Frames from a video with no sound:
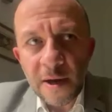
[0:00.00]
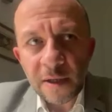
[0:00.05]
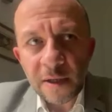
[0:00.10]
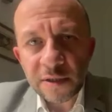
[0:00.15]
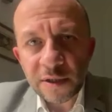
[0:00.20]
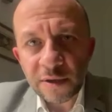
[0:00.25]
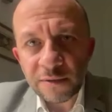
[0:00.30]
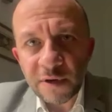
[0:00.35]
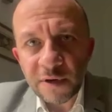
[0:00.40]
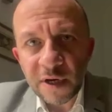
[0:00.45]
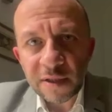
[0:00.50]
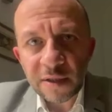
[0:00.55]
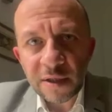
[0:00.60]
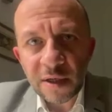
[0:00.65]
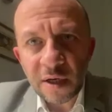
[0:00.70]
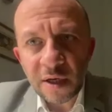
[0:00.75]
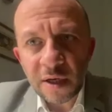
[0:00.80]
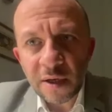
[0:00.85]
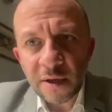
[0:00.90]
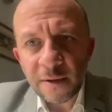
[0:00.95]

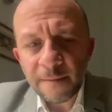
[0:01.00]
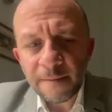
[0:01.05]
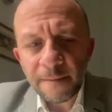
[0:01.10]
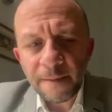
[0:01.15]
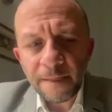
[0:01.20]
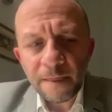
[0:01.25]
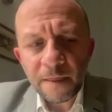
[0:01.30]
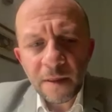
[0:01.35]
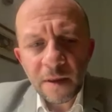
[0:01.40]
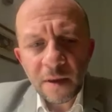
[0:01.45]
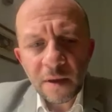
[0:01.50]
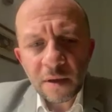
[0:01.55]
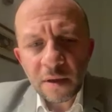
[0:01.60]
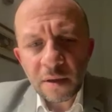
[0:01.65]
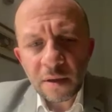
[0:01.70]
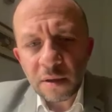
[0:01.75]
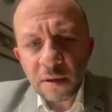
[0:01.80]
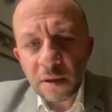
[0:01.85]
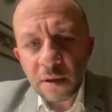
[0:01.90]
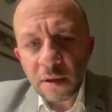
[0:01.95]
surrender.
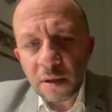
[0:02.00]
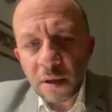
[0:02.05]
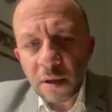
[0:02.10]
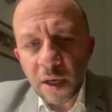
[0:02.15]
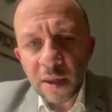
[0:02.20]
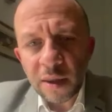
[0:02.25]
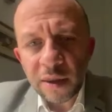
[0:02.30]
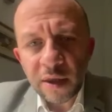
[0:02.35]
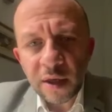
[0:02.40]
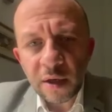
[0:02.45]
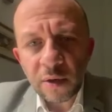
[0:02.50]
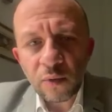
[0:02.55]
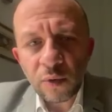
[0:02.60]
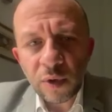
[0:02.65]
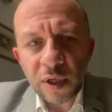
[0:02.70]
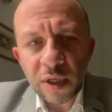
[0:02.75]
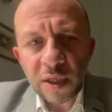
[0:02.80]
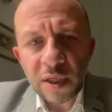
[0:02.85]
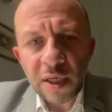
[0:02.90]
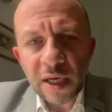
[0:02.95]
I think
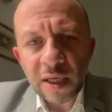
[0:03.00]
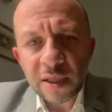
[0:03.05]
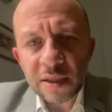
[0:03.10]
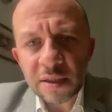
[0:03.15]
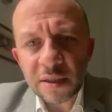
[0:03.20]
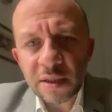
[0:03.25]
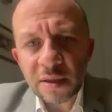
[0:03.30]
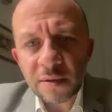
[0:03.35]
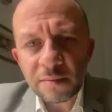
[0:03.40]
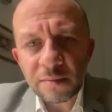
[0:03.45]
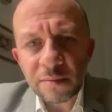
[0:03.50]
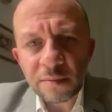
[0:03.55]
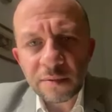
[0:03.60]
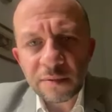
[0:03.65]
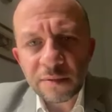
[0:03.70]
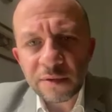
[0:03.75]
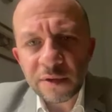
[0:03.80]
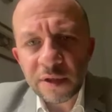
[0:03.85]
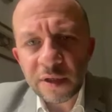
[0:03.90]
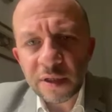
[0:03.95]
we get some
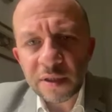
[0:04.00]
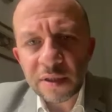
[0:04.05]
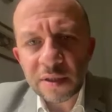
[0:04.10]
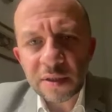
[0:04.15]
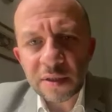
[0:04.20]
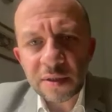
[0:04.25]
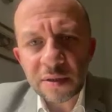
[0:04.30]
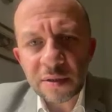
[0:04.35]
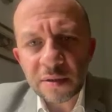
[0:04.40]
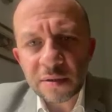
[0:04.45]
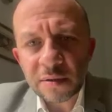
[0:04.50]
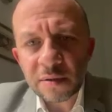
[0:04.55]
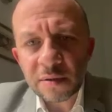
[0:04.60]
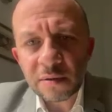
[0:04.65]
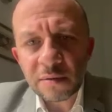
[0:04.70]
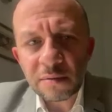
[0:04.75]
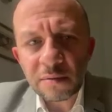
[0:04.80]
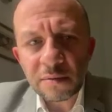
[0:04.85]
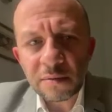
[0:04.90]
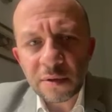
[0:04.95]
critics,
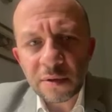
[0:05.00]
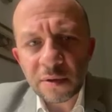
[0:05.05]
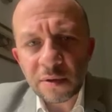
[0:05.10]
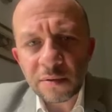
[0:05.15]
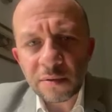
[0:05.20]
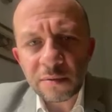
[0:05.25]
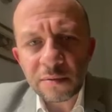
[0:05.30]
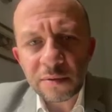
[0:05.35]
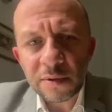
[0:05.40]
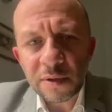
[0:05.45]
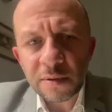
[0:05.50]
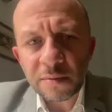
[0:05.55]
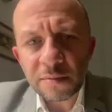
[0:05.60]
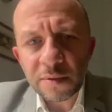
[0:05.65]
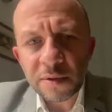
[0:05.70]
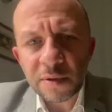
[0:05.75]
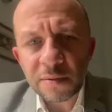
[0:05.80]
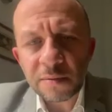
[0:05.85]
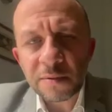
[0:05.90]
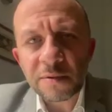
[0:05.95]

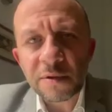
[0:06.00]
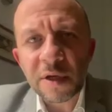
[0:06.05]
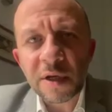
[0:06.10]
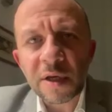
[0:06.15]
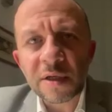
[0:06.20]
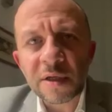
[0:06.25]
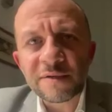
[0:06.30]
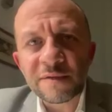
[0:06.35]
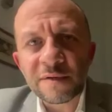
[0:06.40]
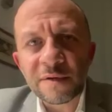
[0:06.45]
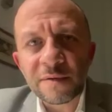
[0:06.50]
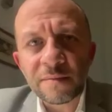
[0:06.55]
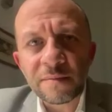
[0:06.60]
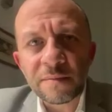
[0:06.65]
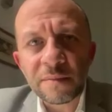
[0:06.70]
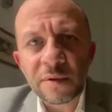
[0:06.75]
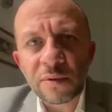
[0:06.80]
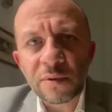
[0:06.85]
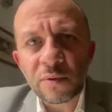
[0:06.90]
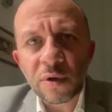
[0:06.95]
some critics
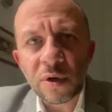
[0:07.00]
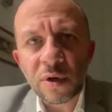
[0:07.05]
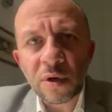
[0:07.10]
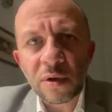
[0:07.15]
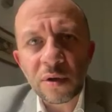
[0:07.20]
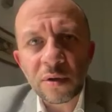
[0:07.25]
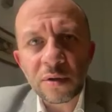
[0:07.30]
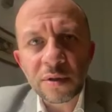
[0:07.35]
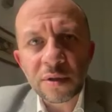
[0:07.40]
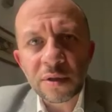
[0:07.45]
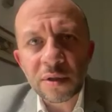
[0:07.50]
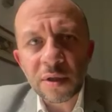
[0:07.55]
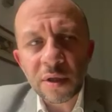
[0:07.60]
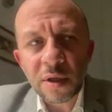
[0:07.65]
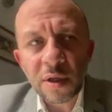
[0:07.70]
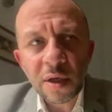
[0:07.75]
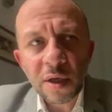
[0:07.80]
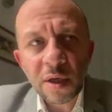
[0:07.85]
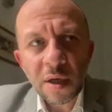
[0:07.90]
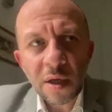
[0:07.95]
from the world.
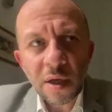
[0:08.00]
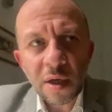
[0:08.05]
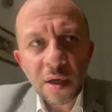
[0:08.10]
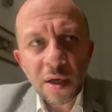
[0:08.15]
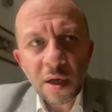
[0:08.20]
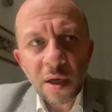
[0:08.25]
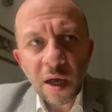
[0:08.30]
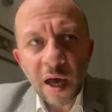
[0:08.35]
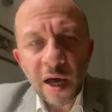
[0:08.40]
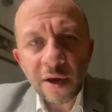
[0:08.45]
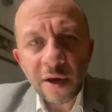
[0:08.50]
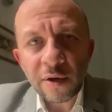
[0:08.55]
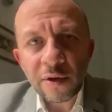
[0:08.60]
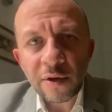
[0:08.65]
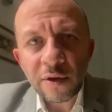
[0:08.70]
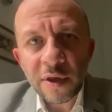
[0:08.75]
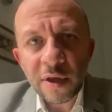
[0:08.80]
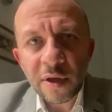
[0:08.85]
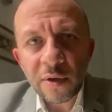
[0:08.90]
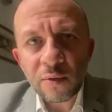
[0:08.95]
I
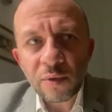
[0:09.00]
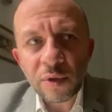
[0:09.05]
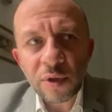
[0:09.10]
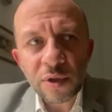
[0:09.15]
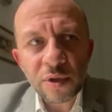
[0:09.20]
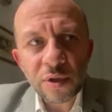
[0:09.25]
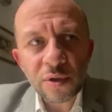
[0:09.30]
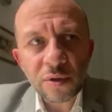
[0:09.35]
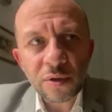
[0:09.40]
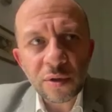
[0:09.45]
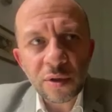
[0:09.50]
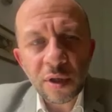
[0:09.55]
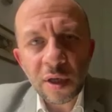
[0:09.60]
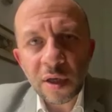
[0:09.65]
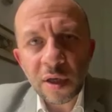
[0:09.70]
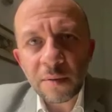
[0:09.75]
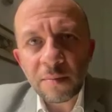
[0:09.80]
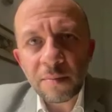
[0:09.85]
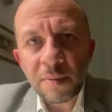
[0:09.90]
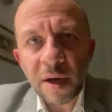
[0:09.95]
don't think we should
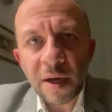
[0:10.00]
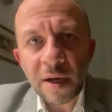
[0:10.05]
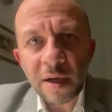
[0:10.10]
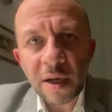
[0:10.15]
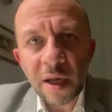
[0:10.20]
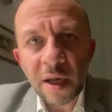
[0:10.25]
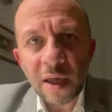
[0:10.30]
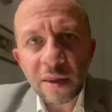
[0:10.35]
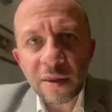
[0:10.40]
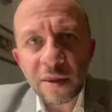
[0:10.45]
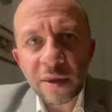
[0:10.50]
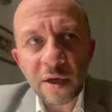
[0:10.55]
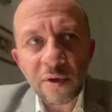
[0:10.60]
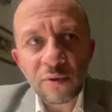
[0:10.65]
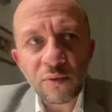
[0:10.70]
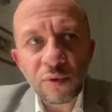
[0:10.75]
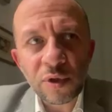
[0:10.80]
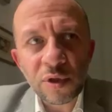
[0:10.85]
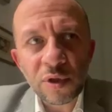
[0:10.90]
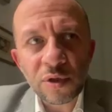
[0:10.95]
think about it. I think
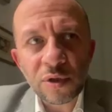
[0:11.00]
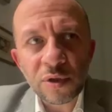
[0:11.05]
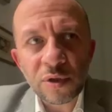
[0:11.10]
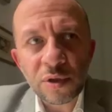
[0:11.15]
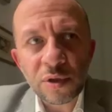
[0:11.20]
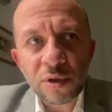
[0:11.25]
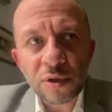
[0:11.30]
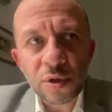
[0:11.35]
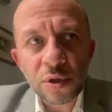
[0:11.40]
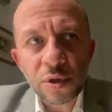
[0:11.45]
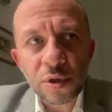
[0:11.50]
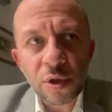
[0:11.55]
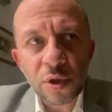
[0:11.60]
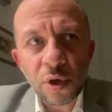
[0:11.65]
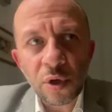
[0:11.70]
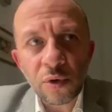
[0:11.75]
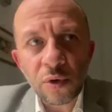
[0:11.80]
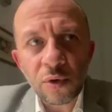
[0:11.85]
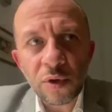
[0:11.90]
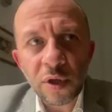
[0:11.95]
we should
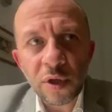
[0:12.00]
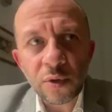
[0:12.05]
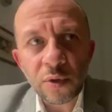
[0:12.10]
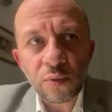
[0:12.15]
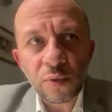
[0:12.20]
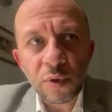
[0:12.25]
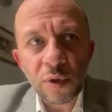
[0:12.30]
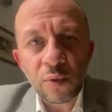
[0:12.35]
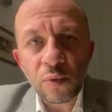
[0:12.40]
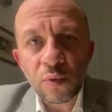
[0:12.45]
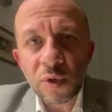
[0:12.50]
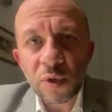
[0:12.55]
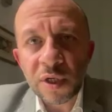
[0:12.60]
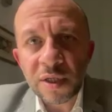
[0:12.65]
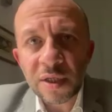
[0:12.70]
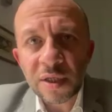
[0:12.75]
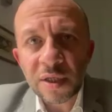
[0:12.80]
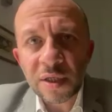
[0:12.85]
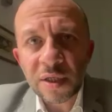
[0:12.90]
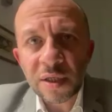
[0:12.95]
show that we
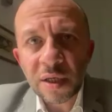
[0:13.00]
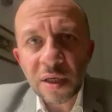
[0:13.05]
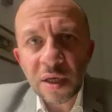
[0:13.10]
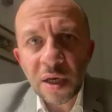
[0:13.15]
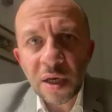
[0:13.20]
win